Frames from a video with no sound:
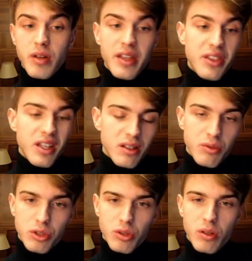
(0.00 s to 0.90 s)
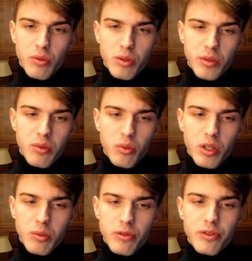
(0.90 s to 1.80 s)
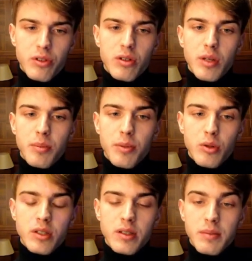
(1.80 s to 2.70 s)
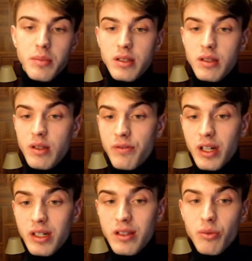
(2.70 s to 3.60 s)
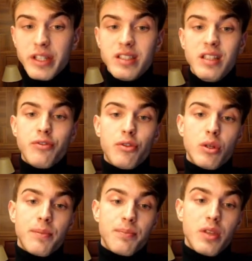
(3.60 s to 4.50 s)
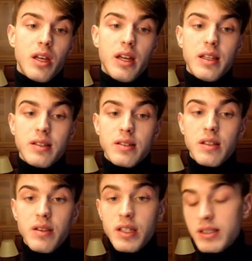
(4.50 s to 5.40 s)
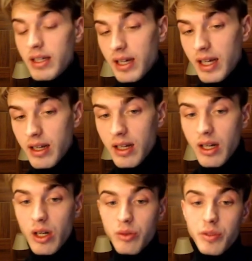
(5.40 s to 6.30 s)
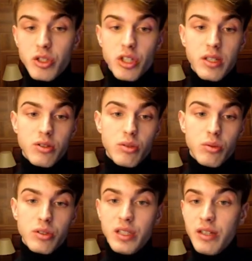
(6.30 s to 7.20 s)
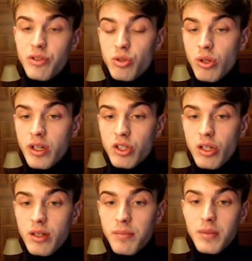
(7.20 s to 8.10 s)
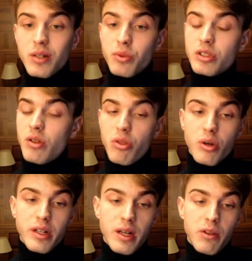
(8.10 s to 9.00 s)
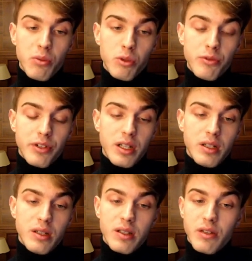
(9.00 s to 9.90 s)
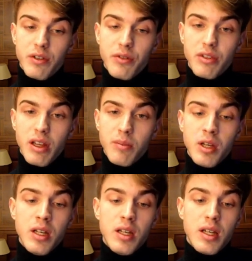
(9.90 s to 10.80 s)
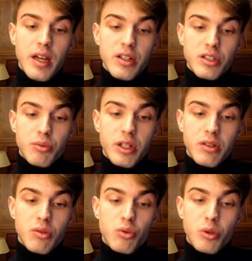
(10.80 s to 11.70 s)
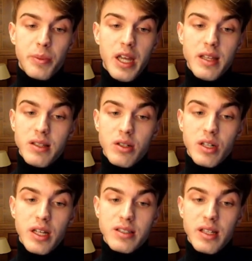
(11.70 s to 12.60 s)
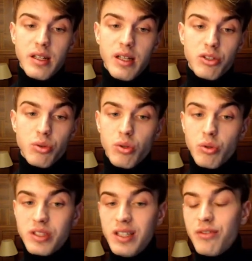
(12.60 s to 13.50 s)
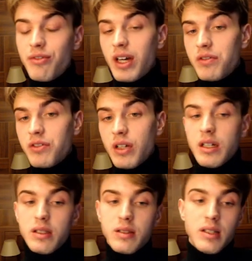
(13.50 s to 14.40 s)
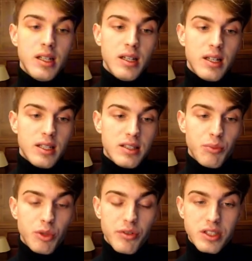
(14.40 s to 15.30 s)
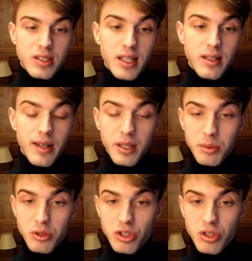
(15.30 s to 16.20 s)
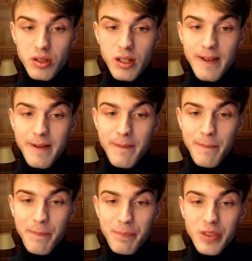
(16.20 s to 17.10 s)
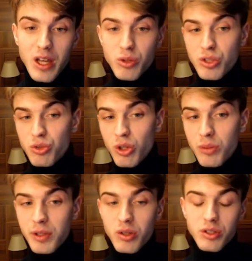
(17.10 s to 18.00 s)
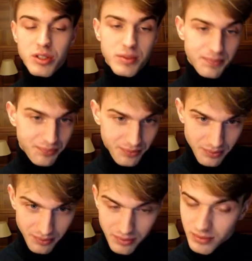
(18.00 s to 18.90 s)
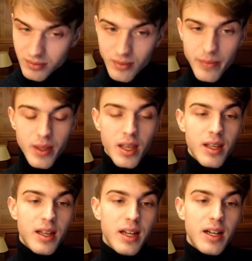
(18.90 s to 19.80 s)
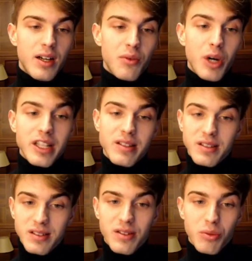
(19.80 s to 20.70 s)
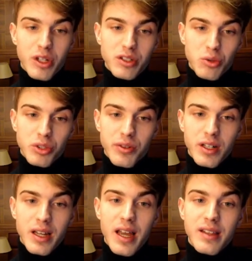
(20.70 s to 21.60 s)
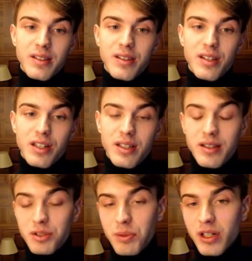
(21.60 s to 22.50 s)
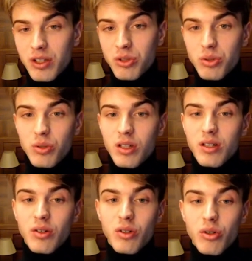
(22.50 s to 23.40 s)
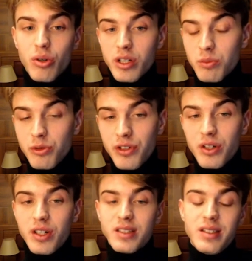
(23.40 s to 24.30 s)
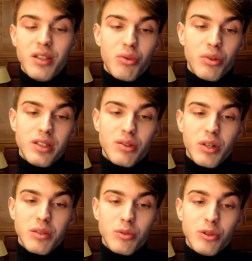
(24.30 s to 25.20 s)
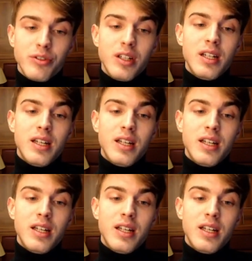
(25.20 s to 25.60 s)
I think it was only one winning move for my opponent, but he didn't find it. He went c4. And this, again, allowed me a chance to save a draw, actually, but it was the 39th move, and I didn't have enough time. I just went rook b8 here. Instead, I should go c5, and it's somewhat of a study-like position. Now it's a draw because white is the one in Zugzwang, and this brings us to the correct move here. c3 is the right move.